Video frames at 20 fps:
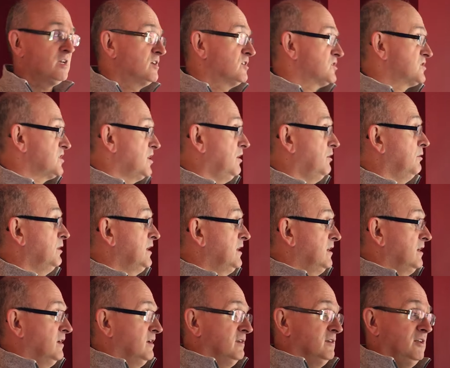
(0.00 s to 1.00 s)
So,
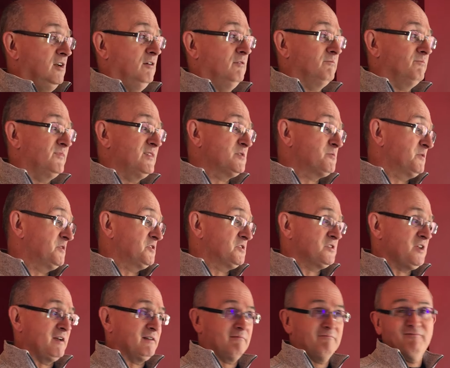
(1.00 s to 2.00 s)
you know, this window is
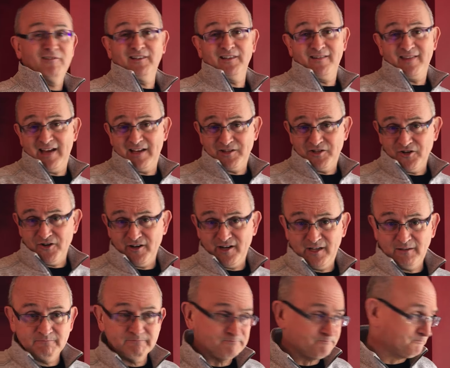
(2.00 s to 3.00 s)
not really that
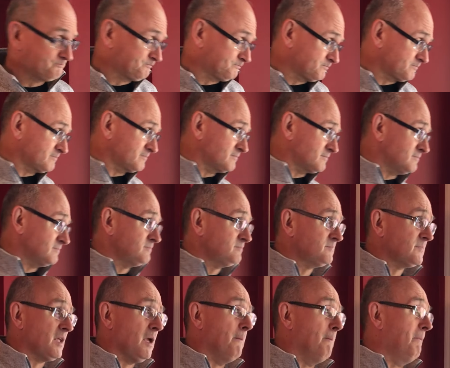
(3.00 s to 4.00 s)
dirty,
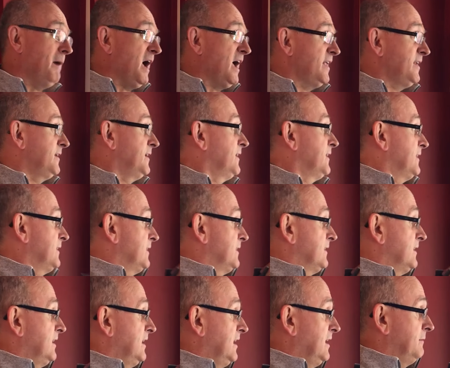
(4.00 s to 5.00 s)
but
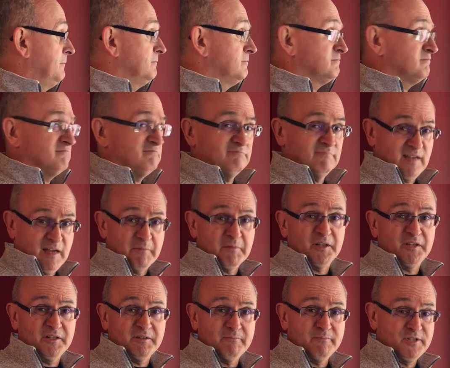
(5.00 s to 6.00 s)
I'm
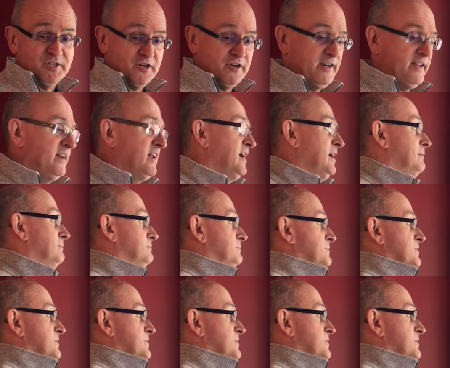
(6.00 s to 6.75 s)
going to dirty it up.